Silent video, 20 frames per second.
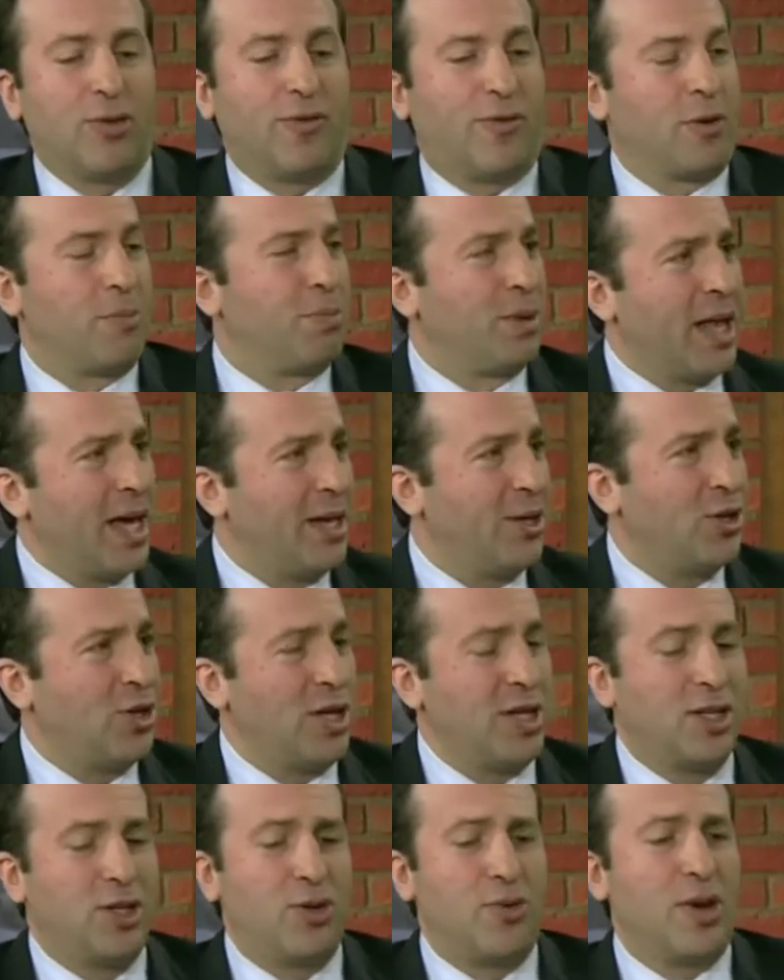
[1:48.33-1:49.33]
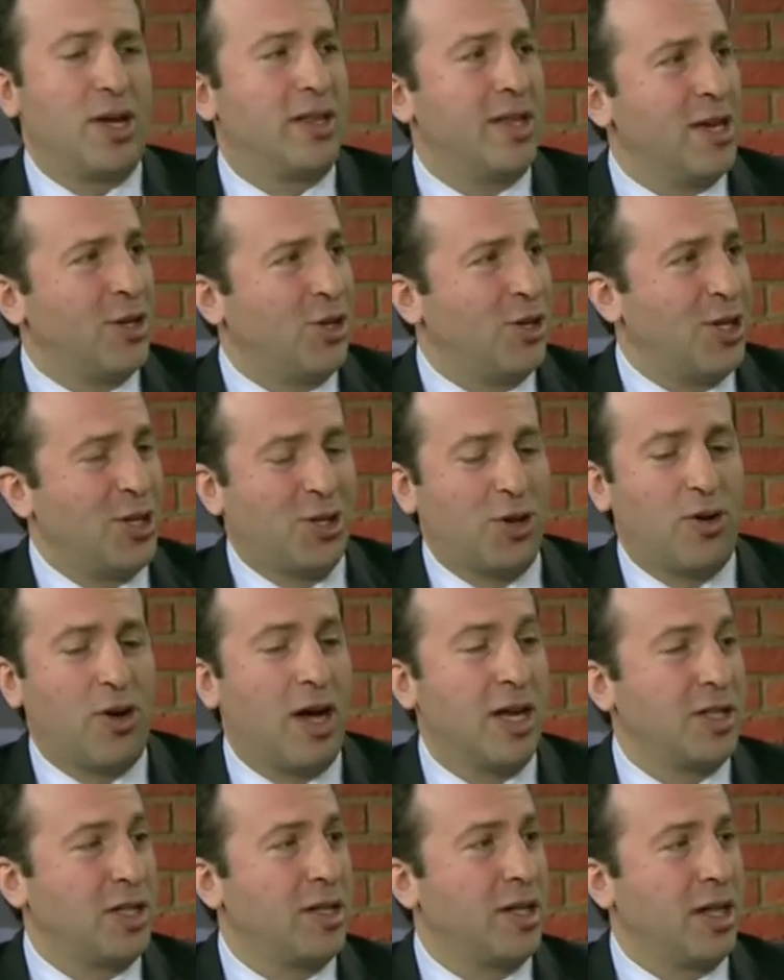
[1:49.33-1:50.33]
out for blood, she's doing this, she's
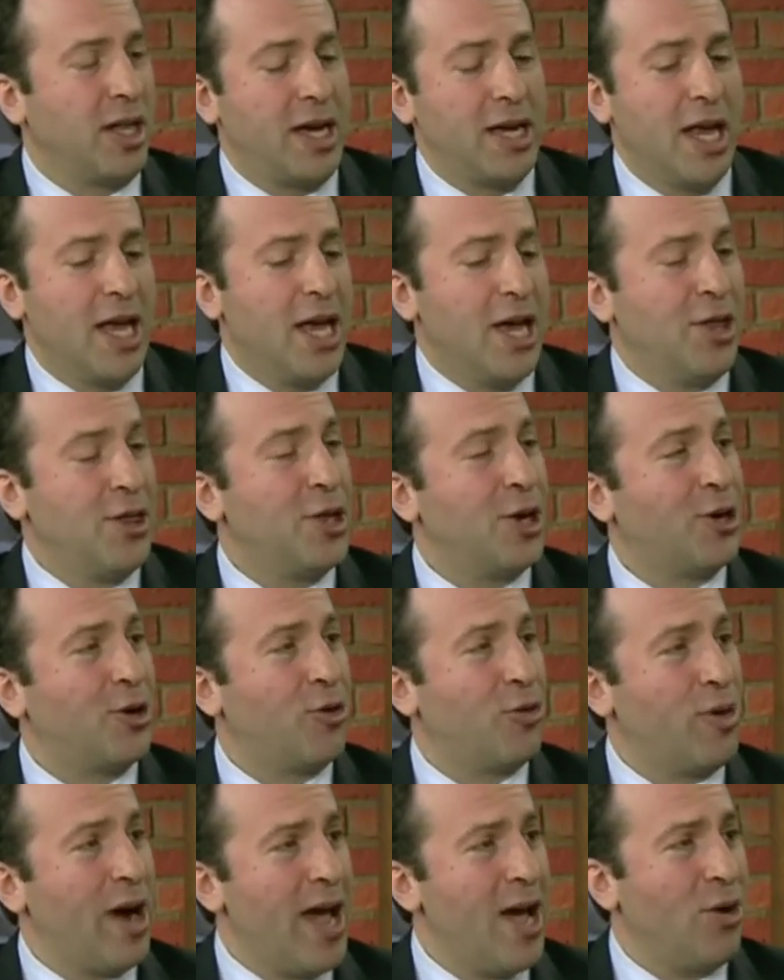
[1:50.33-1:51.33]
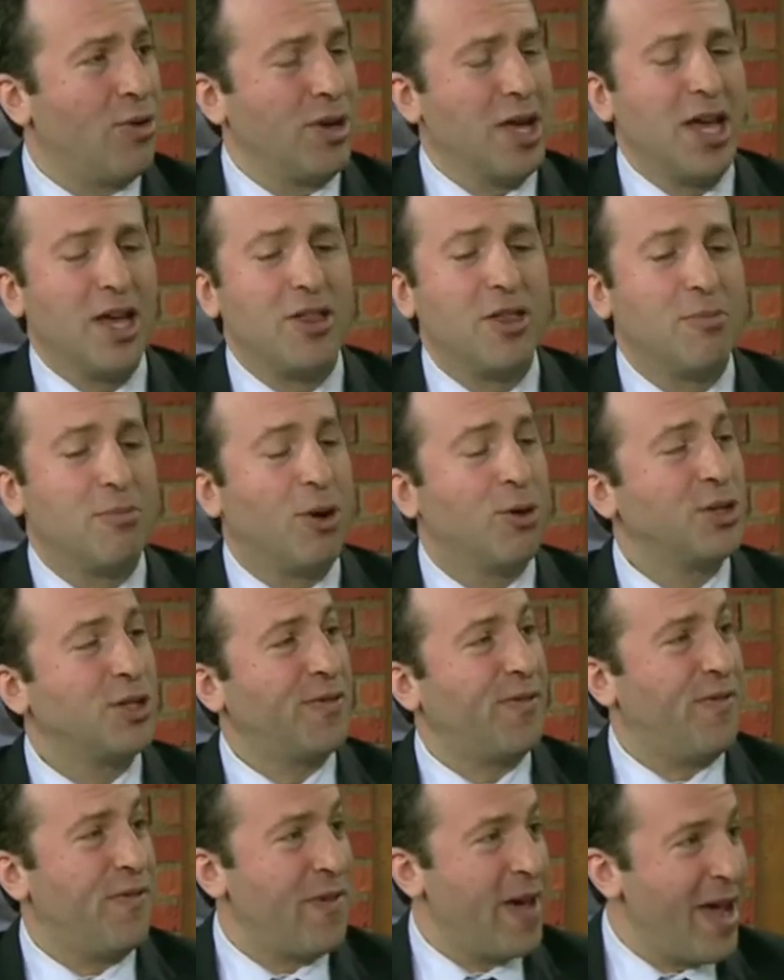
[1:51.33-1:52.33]
crossing the line. The Crown, the
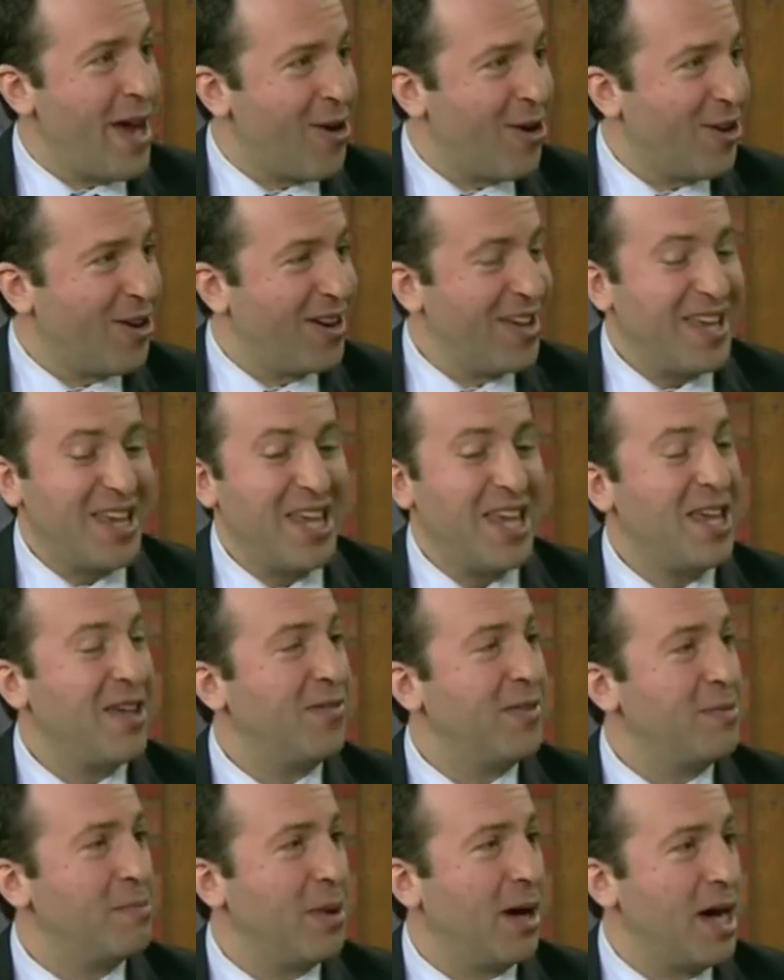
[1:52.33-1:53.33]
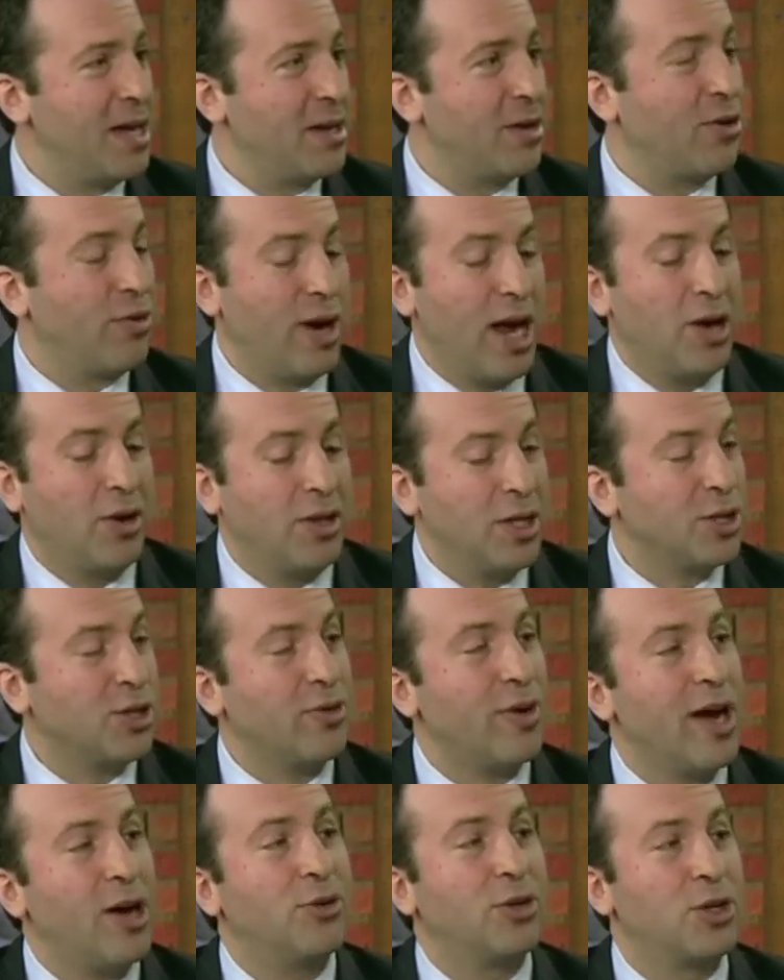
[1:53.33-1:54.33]
most fair, even-minded Crown, and
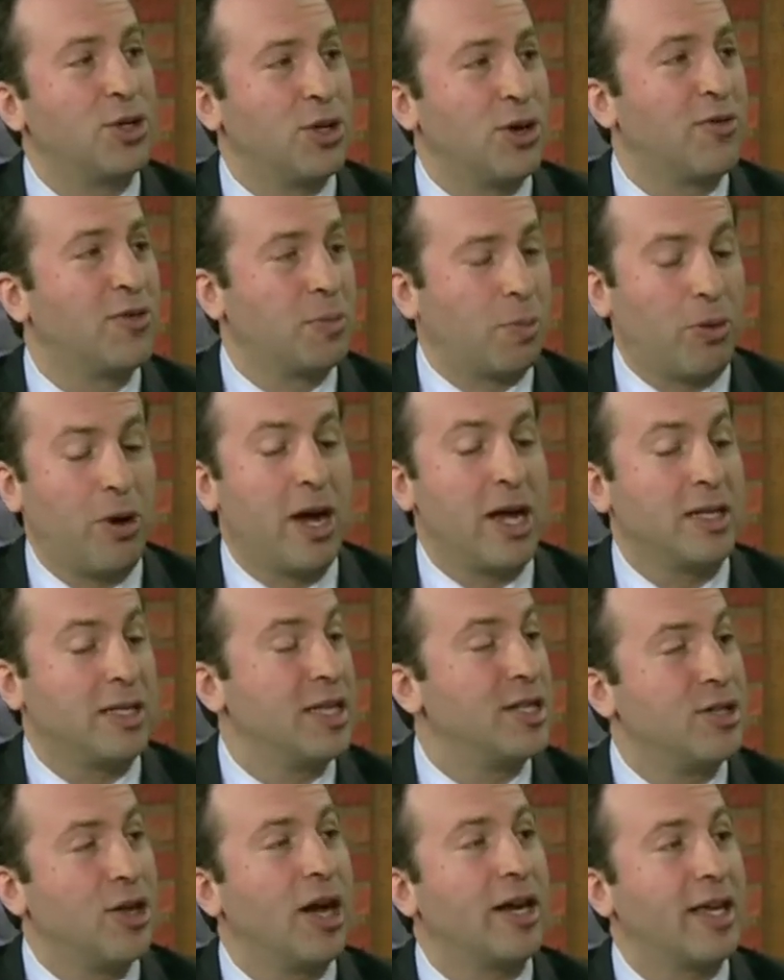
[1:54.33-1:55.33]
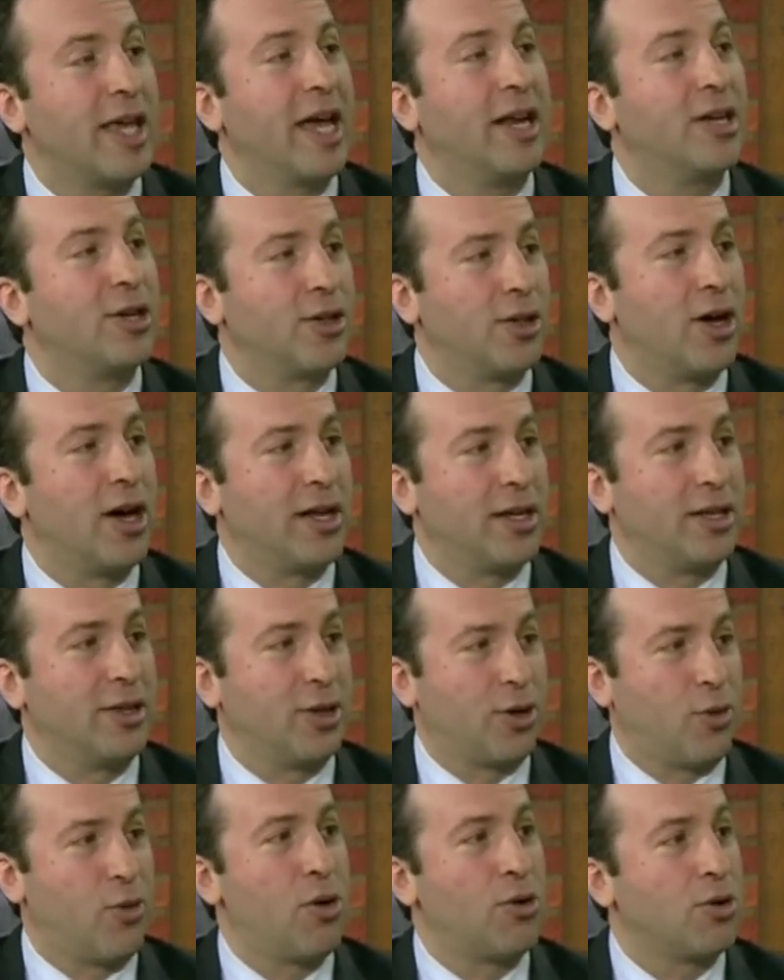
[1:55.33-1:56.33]
this Crown deserves praise. He's not getting a
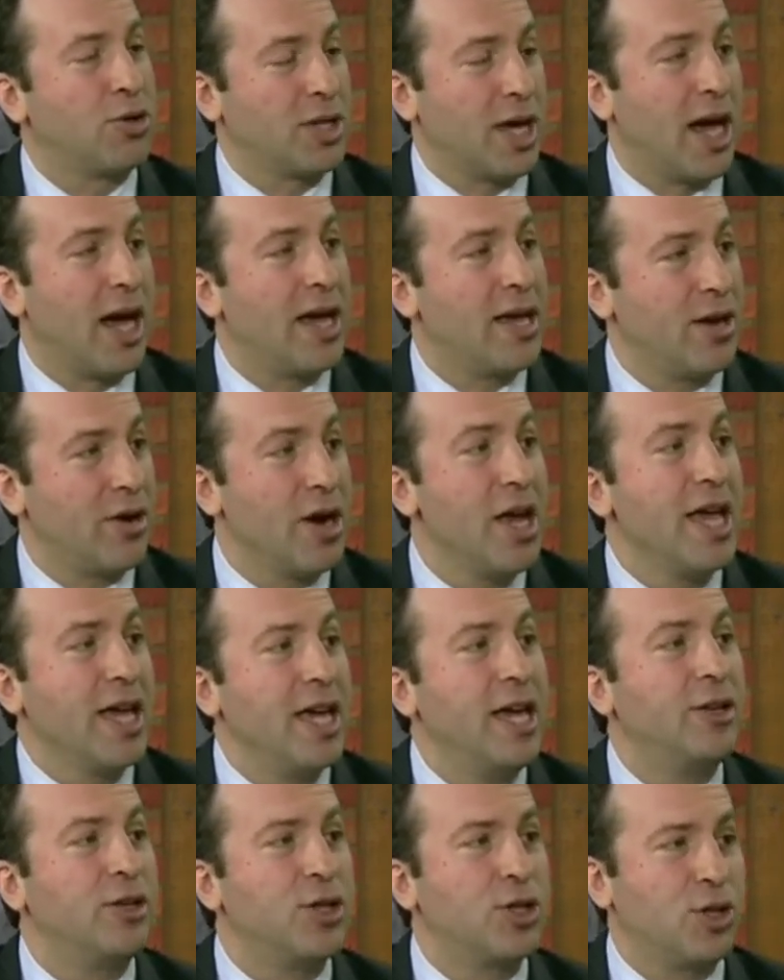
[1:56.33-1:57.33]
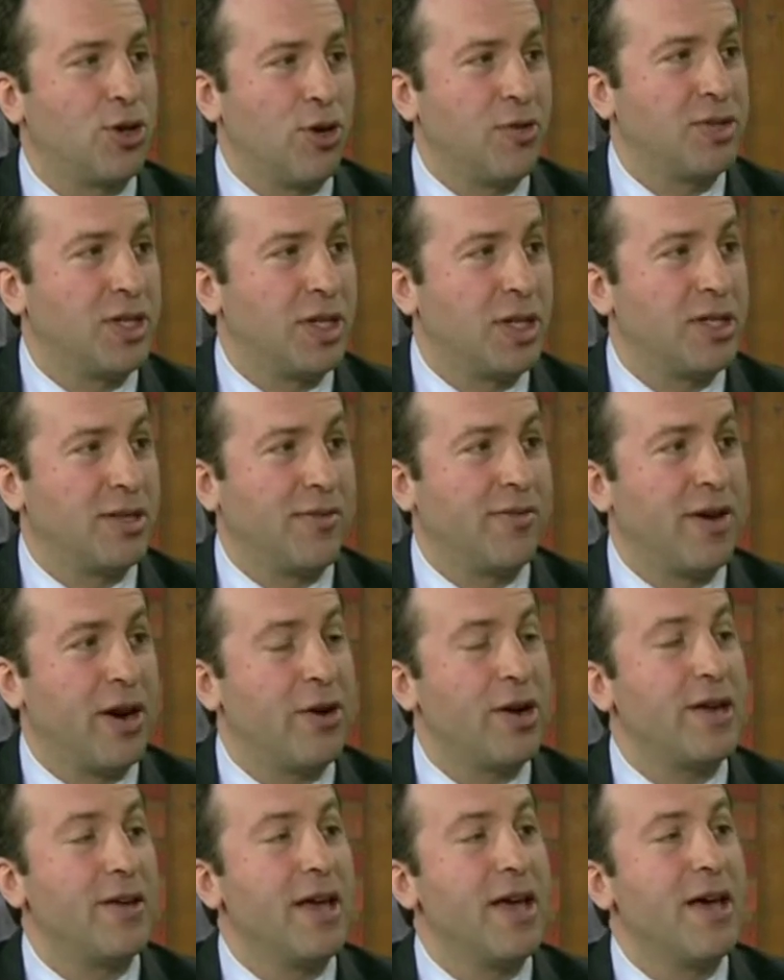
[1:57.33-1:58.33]
lot in the quarter's eye here. He deserves it. He's a
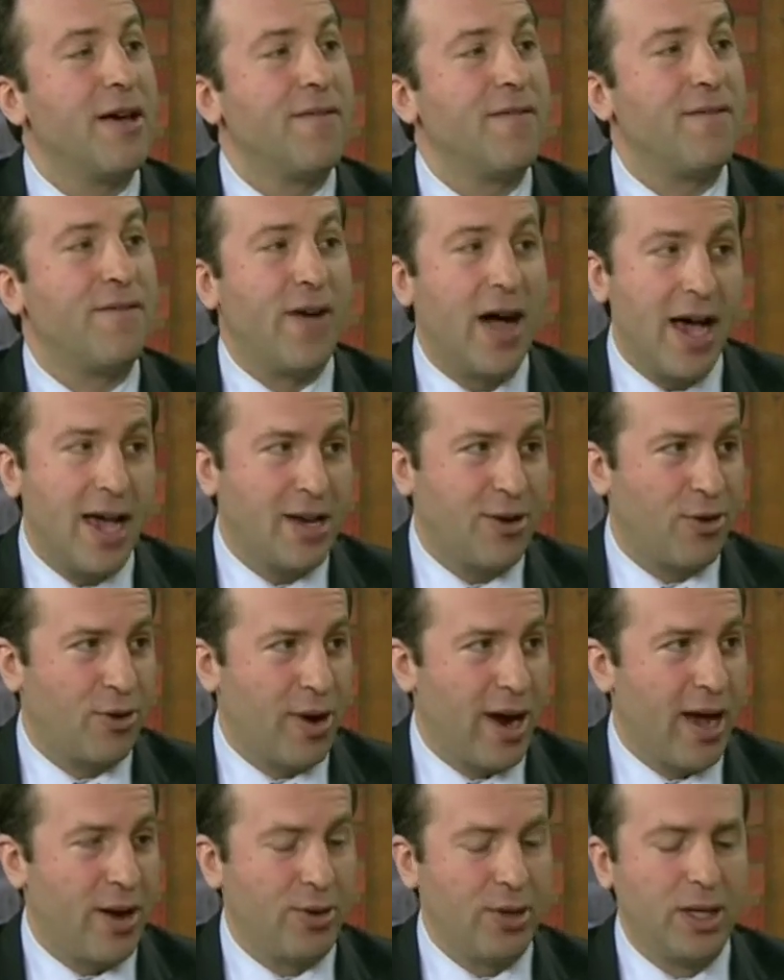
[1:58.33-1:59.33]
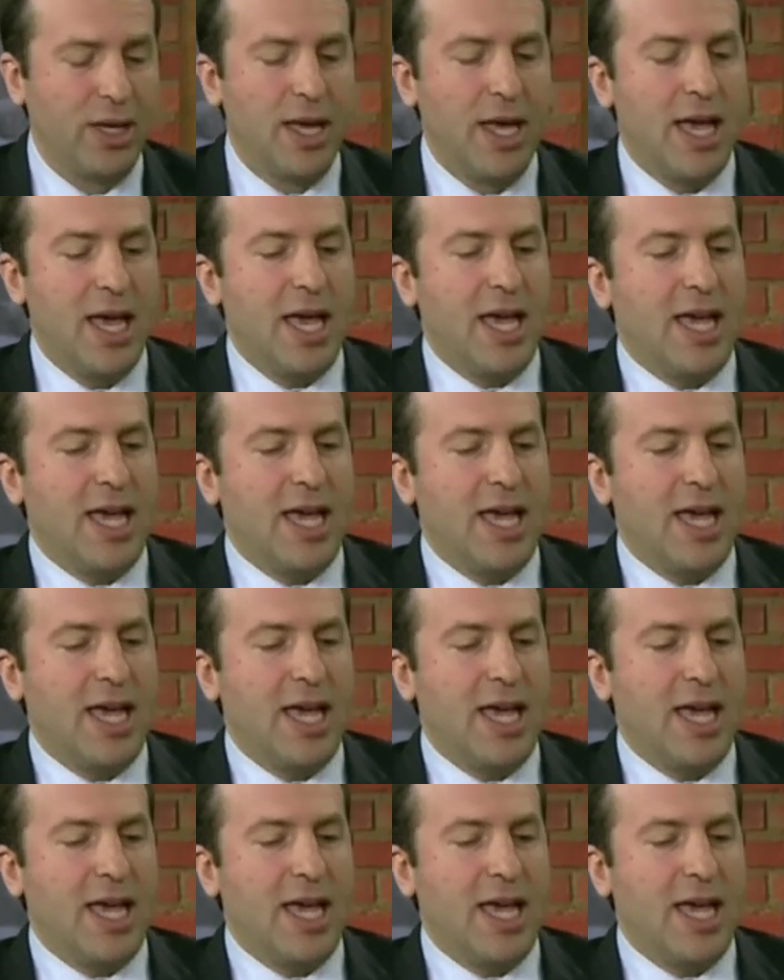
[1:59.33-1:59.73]
very fine Crown.